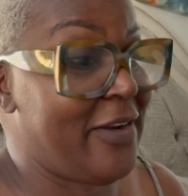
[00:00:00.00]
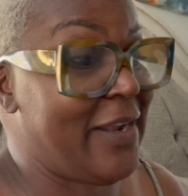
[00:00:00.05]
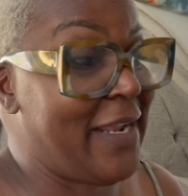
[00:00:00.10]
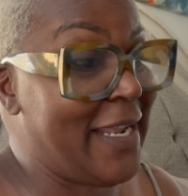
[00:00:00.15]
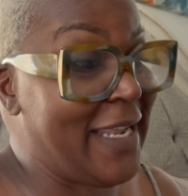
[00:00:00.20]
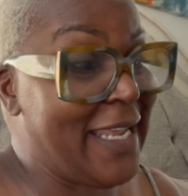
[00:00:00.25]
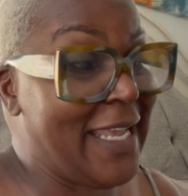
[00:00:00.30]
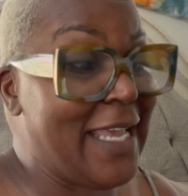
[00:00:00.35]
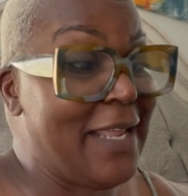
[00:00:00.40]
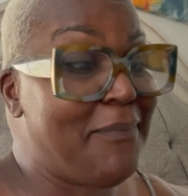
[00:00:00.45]

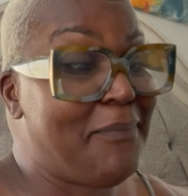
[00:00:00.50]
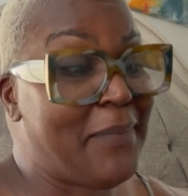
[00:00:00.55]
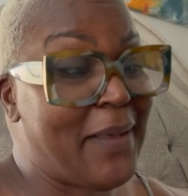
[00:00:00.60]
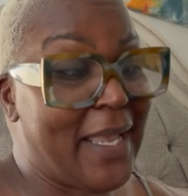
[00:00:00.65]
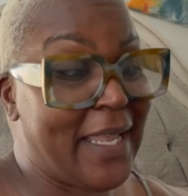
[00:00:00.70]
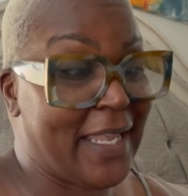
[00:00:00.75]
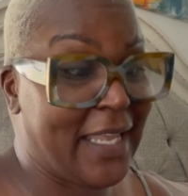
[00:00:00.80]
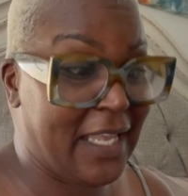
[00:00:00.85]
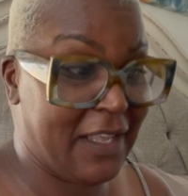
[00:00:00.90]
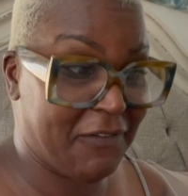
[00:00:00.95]
and get
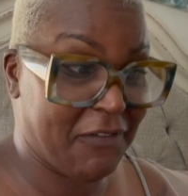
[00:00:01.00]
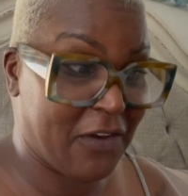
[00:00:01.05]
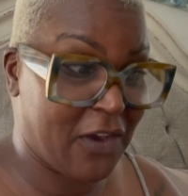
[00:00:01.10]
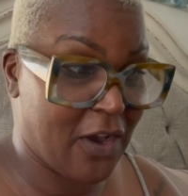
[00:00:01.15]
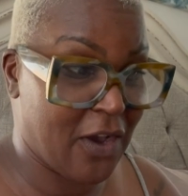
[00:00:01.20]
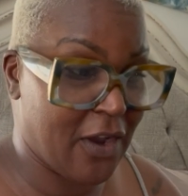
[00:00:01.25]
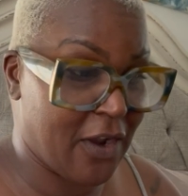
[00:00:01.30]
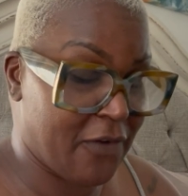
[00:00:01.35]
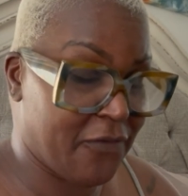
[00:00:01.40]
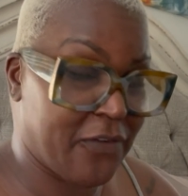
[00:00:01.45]
my gift
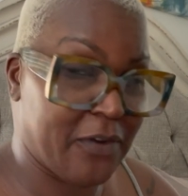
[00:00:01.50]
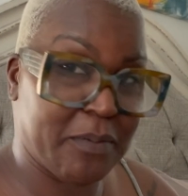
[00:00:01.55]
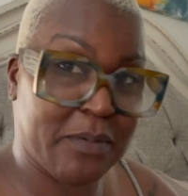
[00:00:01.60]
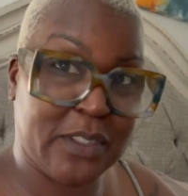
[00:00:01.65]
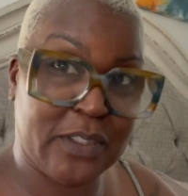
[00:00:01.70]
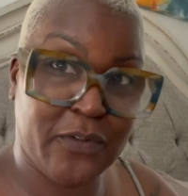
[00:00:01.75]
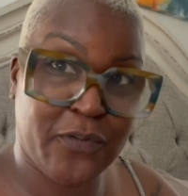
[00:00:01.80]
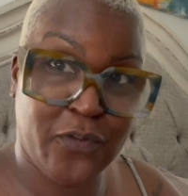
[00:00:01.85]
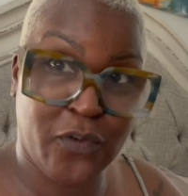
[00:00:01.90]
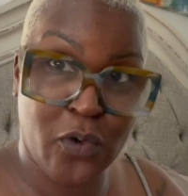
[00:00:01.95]
card from
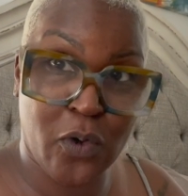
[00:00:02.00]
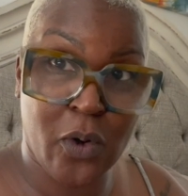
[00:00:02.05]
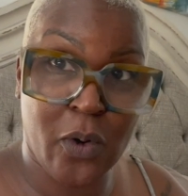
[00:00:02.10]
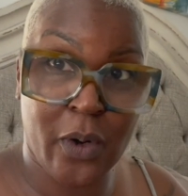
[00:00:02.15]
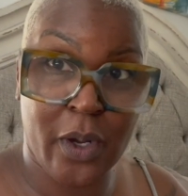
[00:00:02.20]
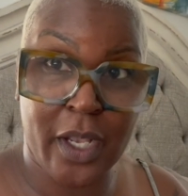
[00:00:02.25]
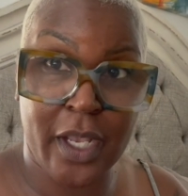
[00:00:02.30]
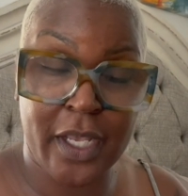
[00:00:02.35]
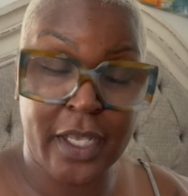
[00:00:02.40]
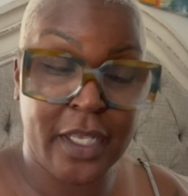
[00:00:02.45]

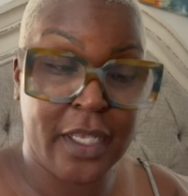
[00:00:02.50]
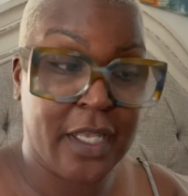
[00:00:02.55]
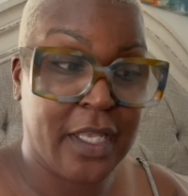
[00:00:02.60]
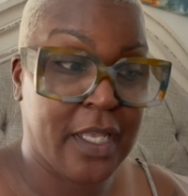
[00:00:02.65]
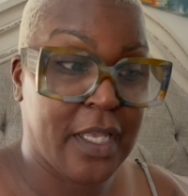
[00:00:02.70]
Sephora.